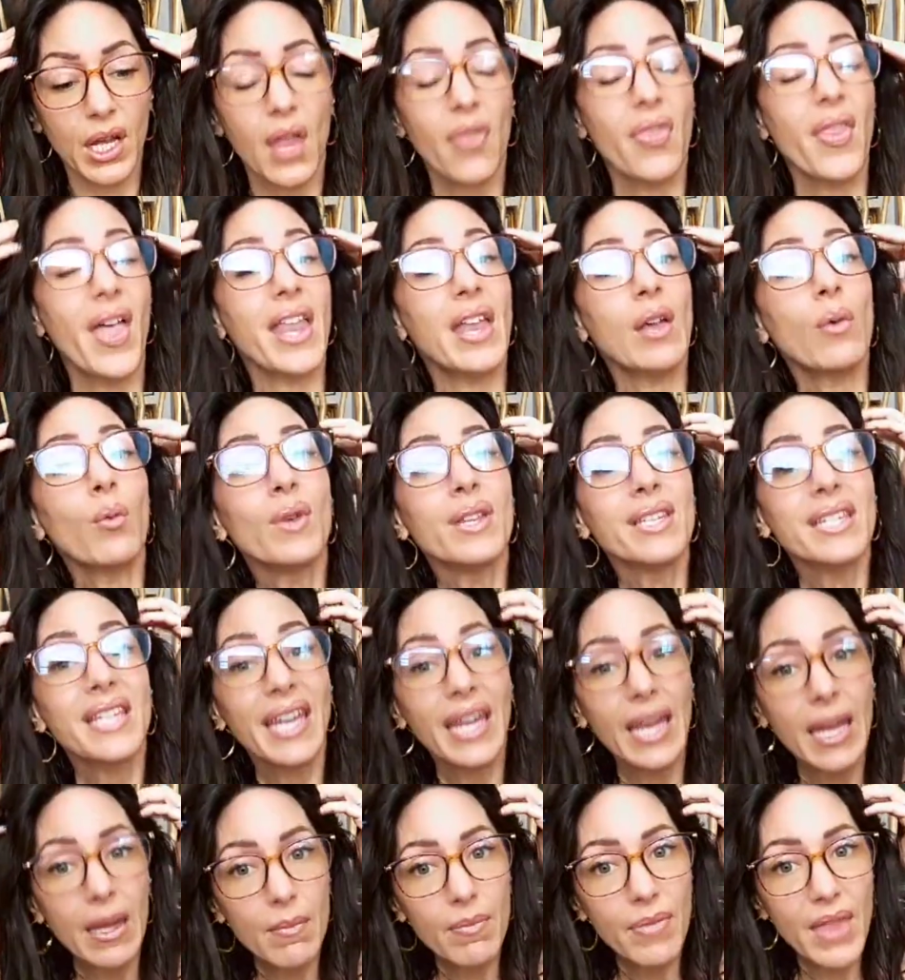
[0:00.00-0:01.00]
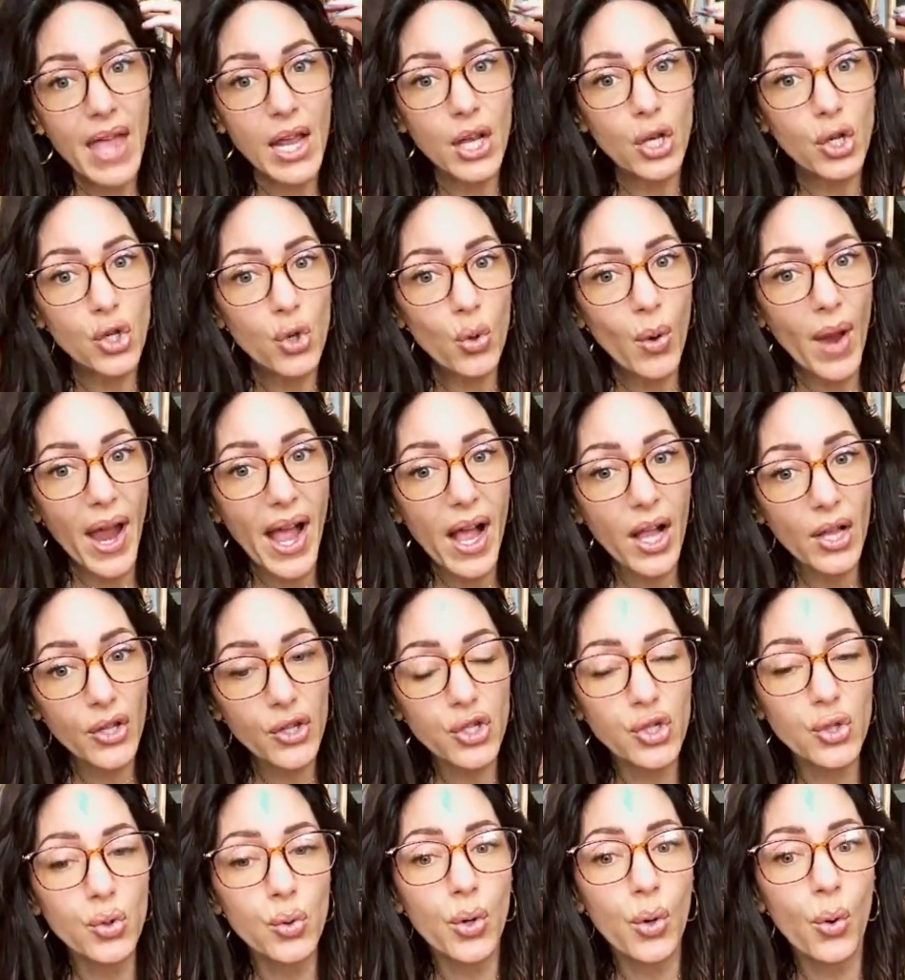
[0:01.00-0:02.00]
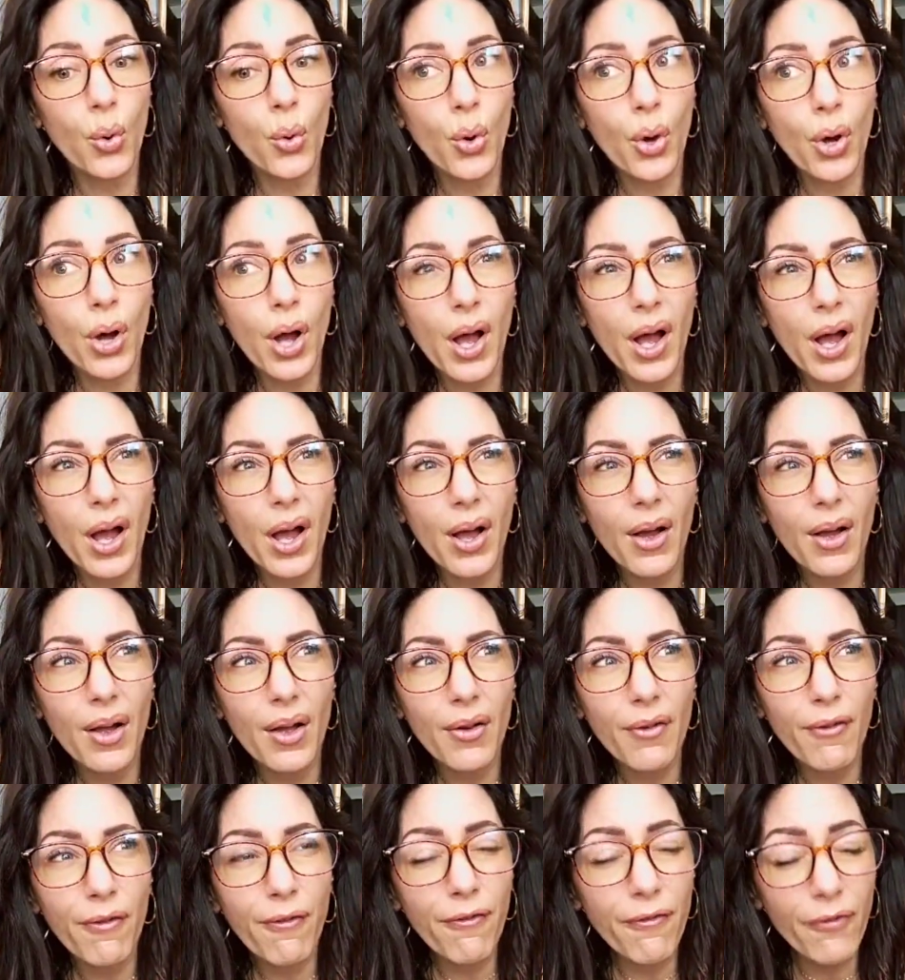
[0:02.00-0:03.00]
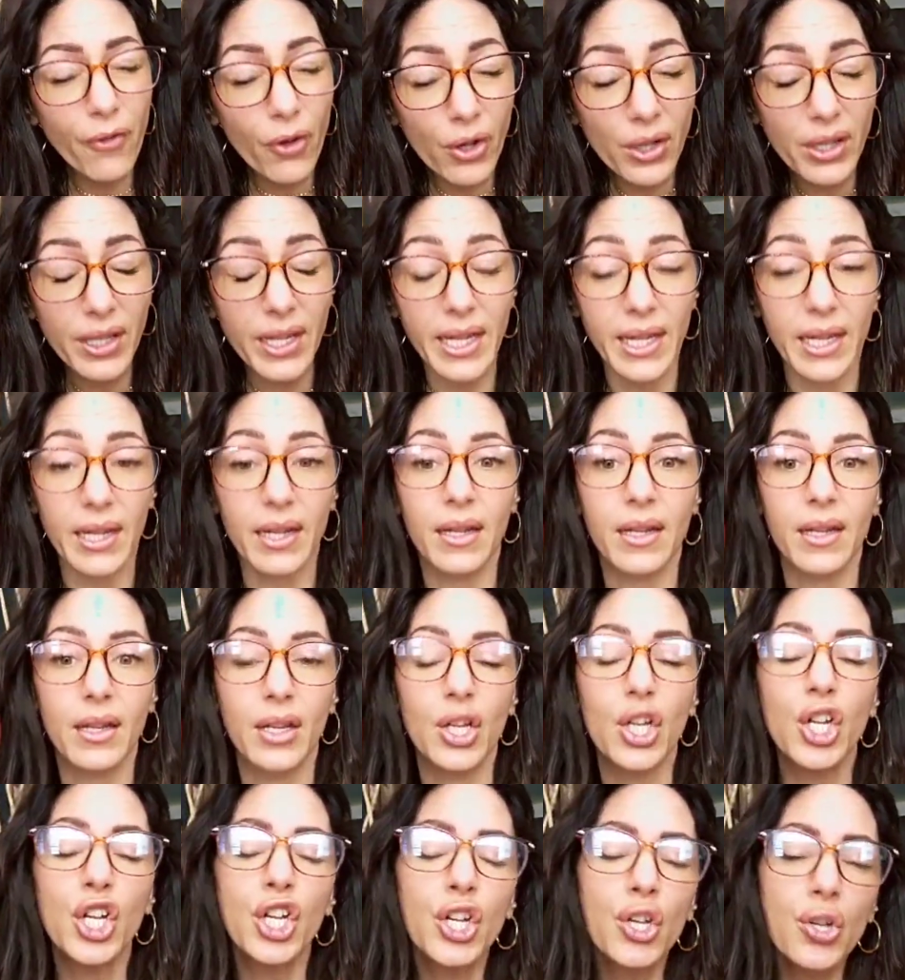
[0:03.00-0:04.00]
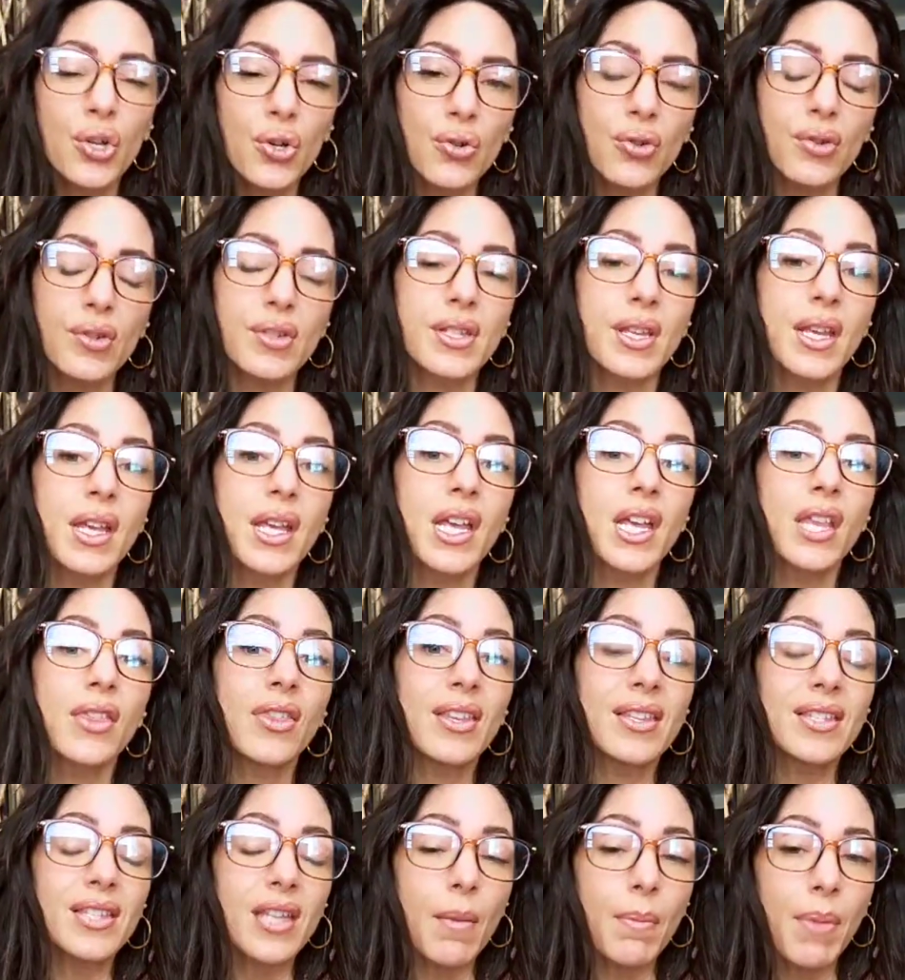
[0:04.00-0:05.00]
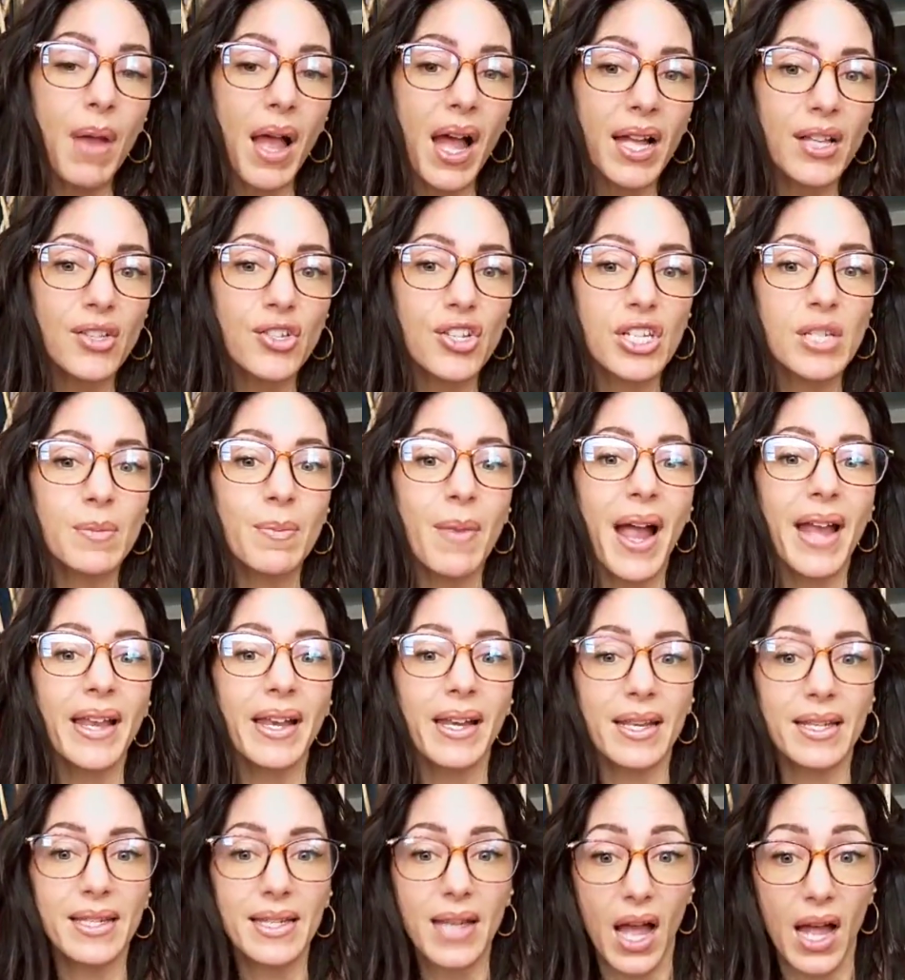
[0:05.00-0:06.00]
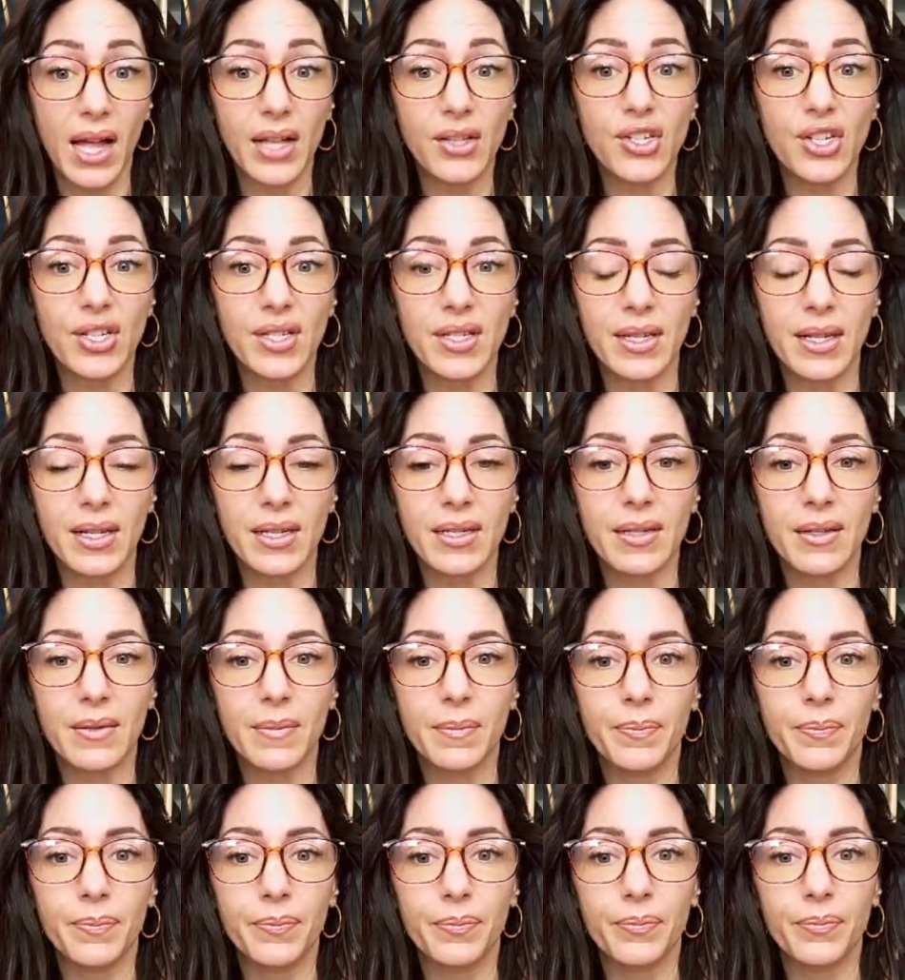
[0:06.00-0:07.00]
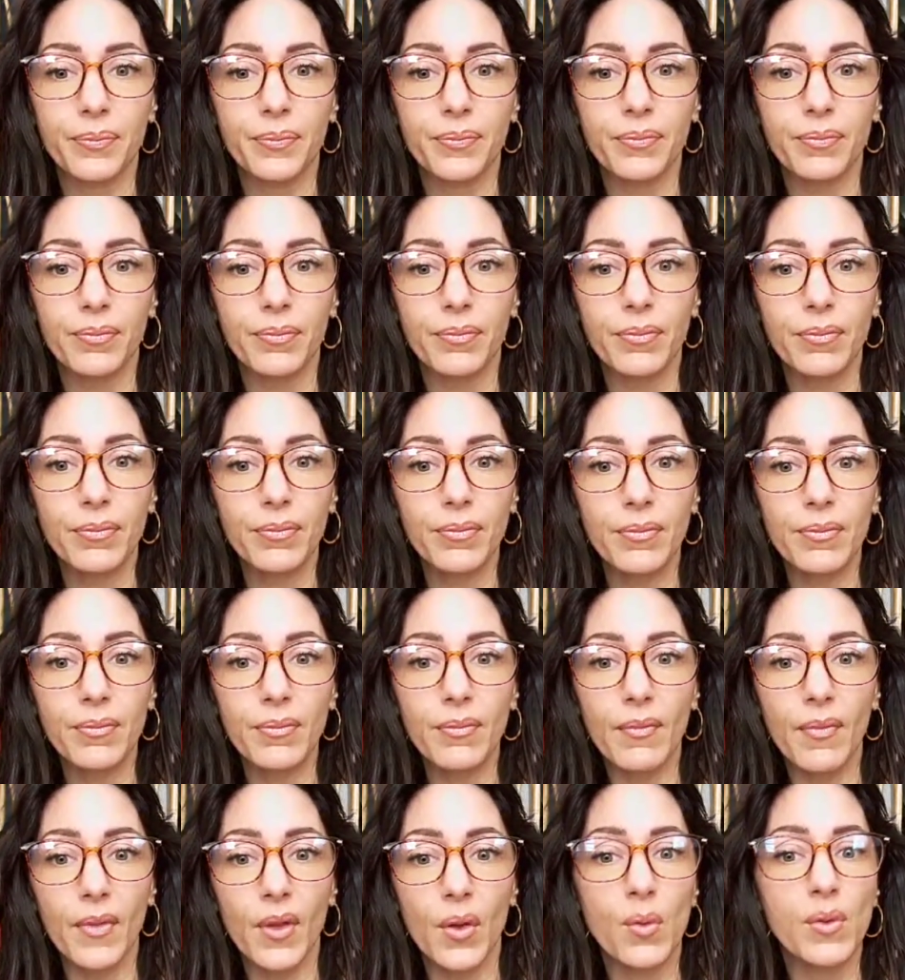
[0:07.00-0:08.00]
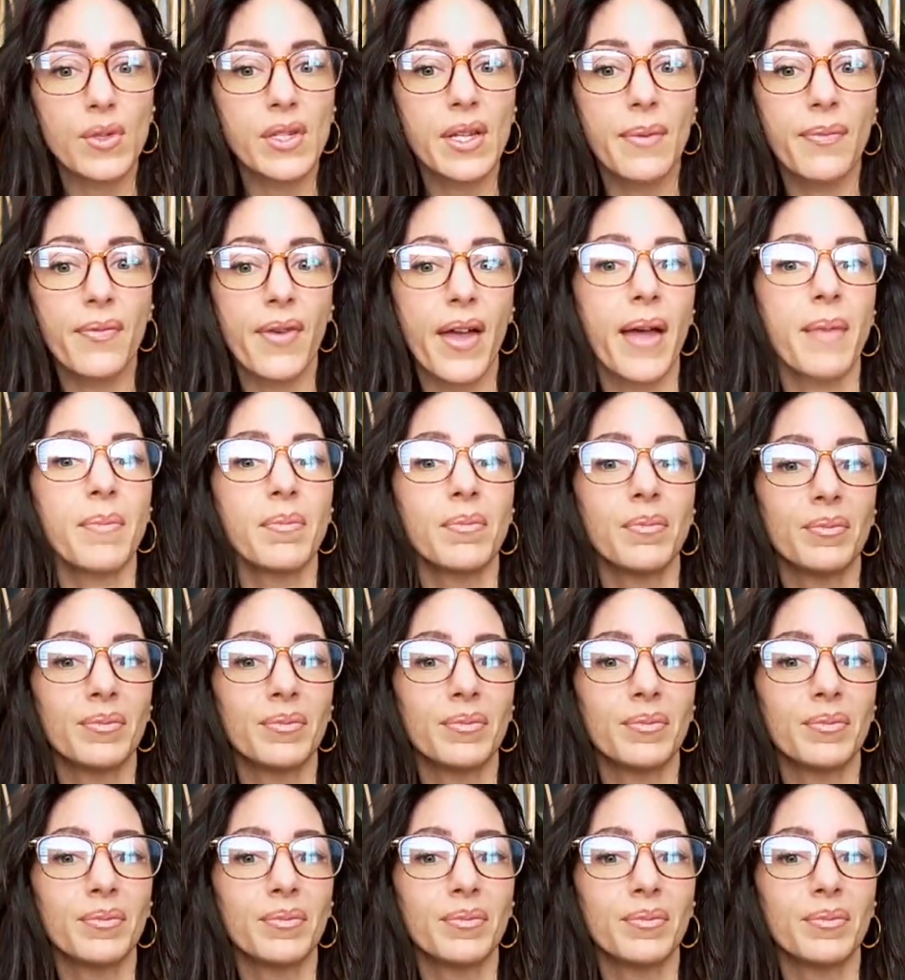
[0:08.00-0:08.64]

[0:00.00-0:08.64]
that it was him that knew how to fully use the subconscious mind in his consciousness. What's up, fam?